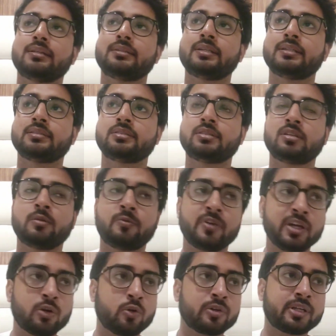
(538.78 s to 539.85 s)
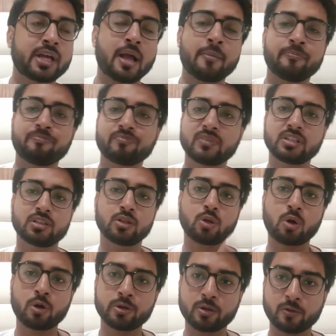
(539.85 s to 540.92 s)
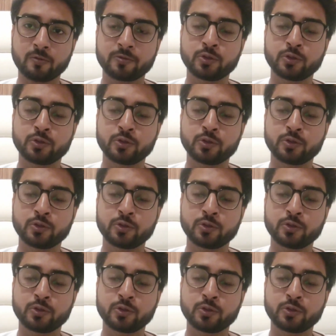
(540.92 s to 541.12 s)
there's a Free Code Camp. There's a lot of